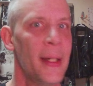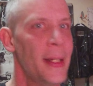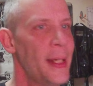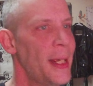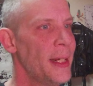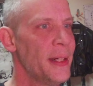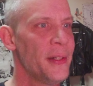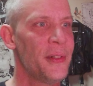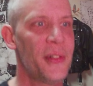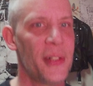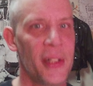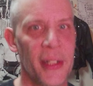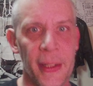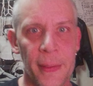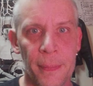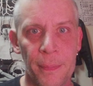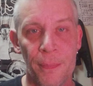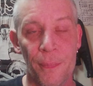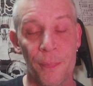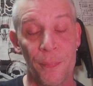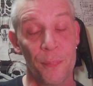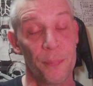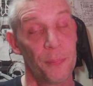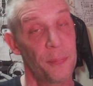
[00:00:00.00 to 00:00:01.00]
and she
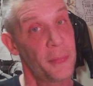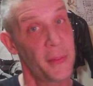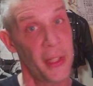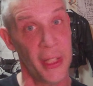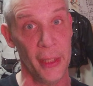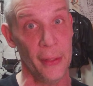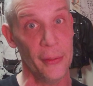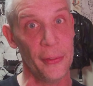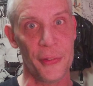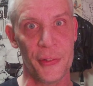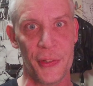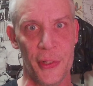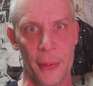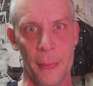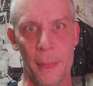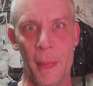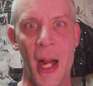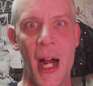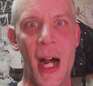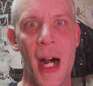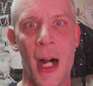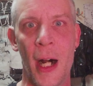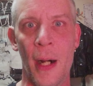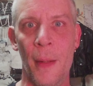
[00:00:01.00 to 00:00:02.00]
kills your
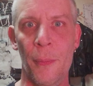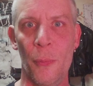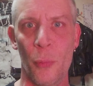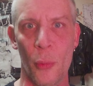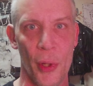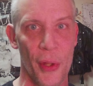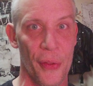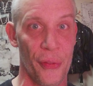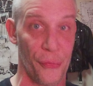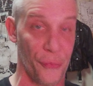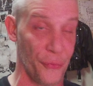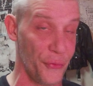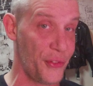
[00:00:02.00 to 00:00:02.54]
mom with